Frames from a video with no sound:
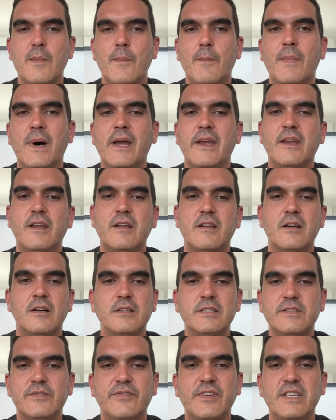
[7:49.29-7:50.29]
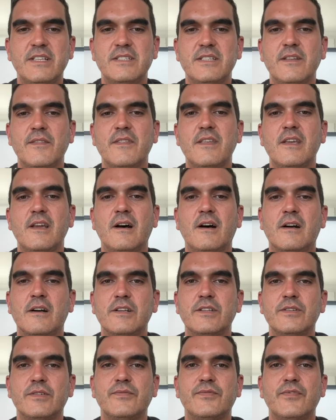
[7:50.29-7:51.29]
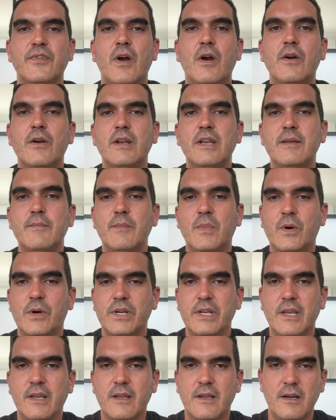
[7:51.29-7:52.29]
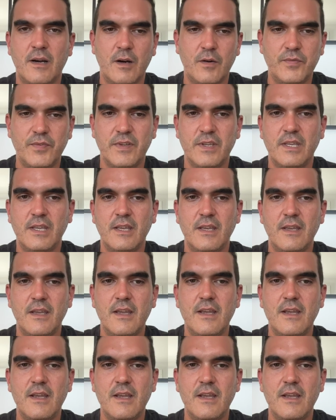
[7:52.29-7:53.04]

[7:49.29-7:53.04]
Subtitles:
by cultivating the art of early morning coffee,